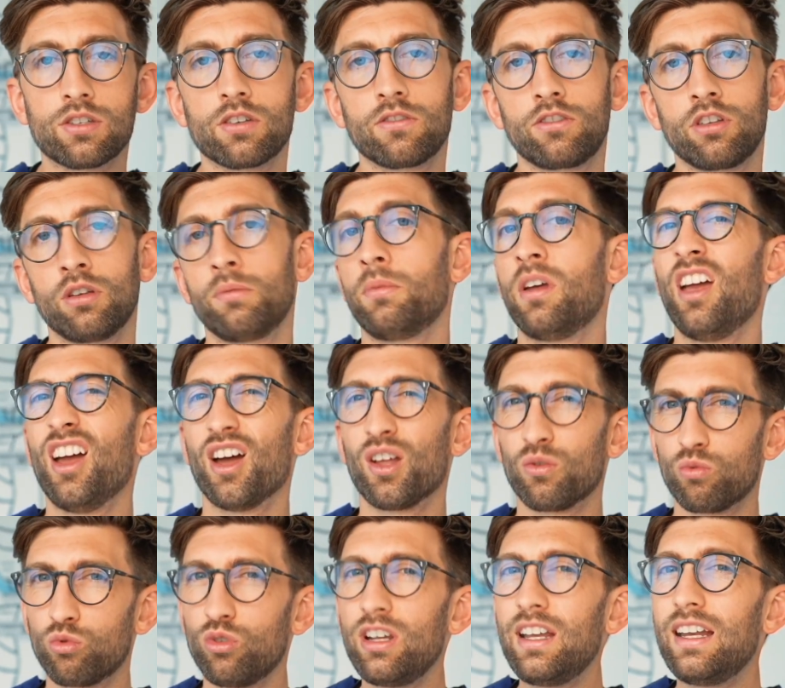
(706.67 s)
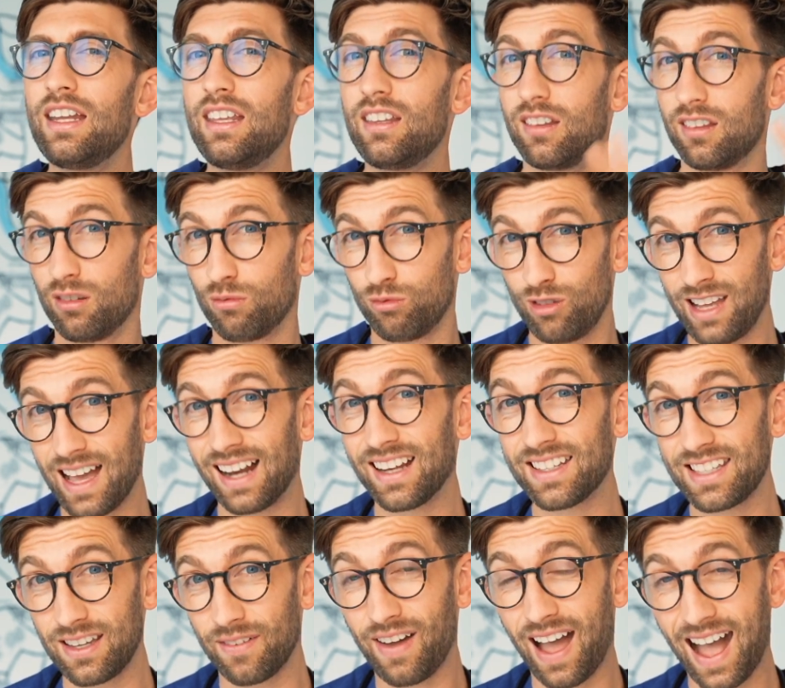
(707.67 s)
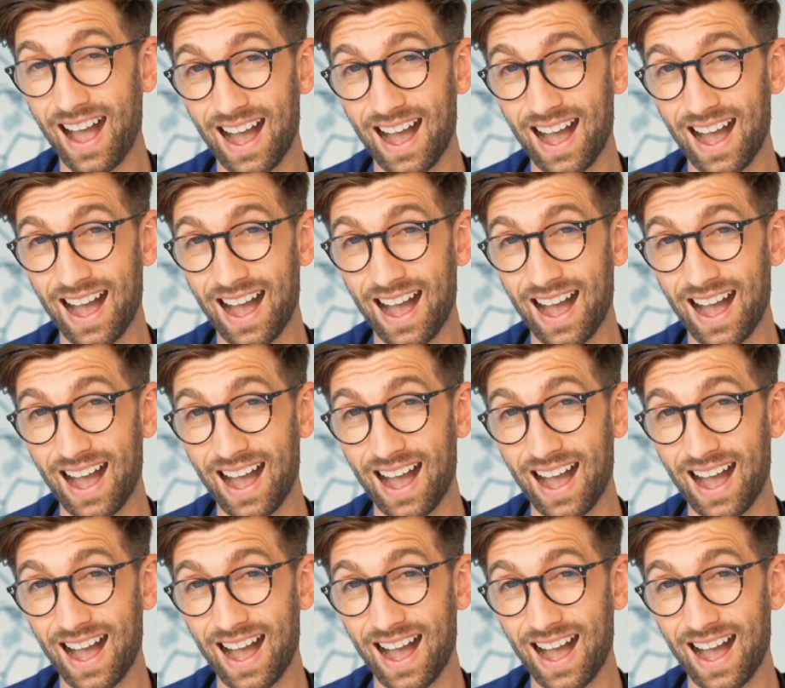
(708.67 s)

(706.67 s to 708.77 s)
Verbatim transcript: of them and really the reality of